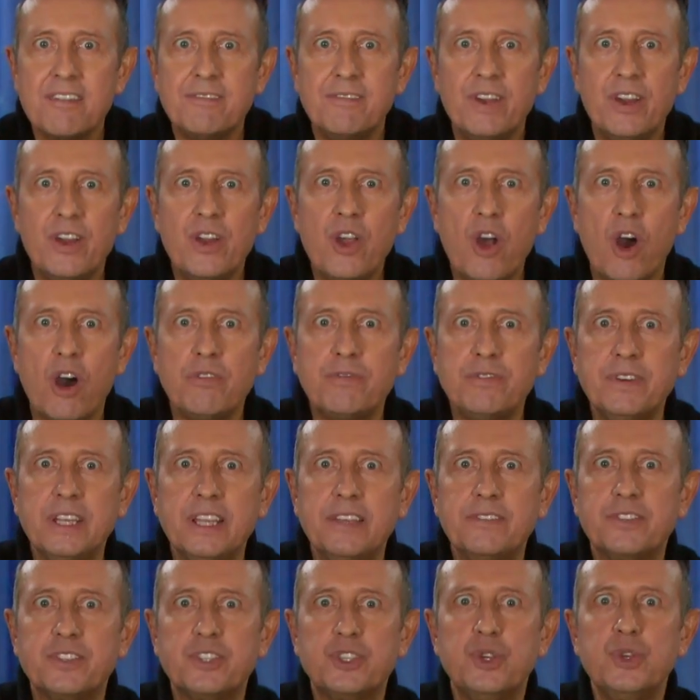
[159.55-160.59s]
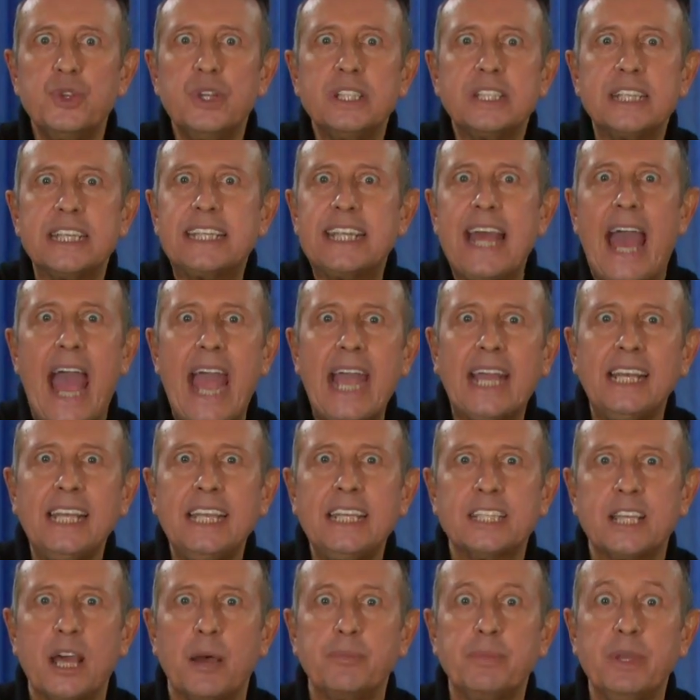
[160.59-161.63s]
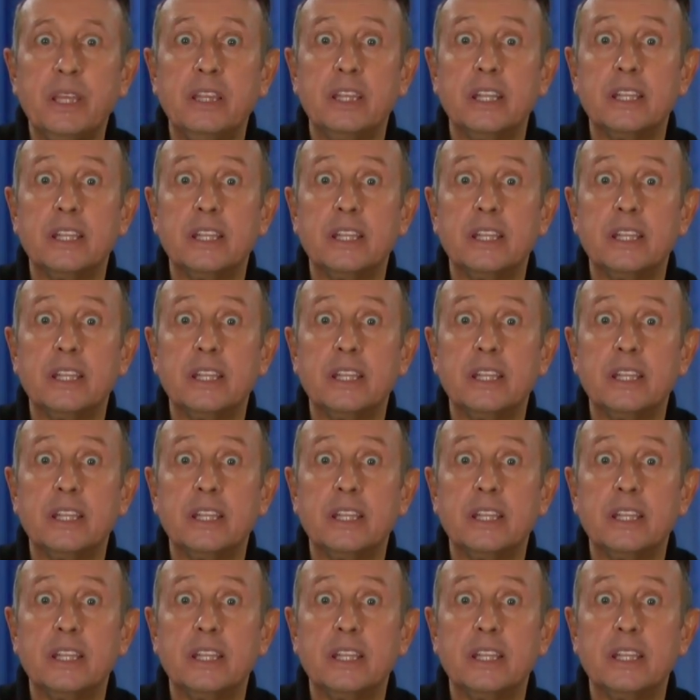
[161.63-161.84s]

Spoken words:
Very often, if students are tackling something